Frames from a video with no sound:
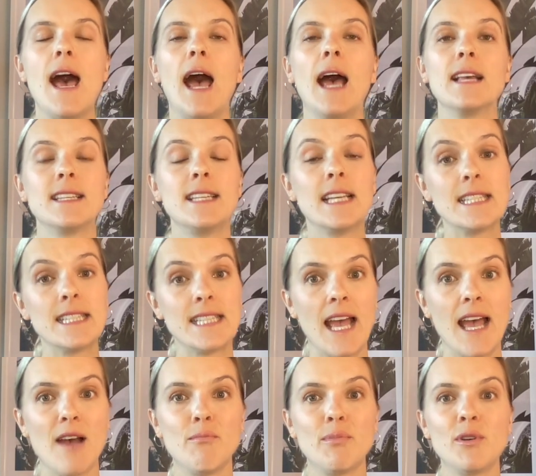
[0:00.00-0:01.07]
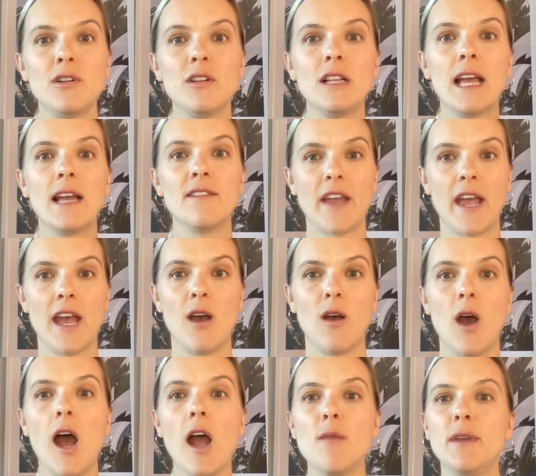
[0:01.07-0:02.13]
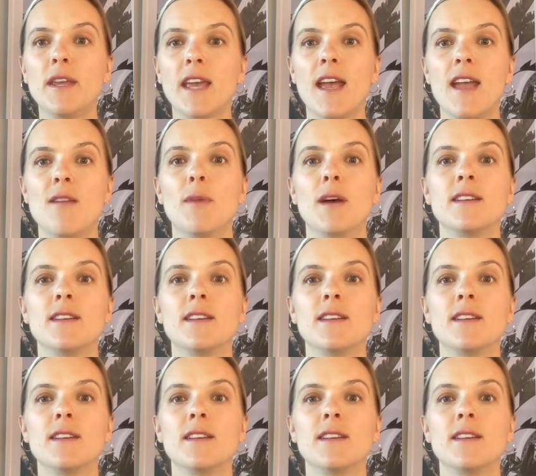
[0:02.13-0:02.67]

as an example of how I became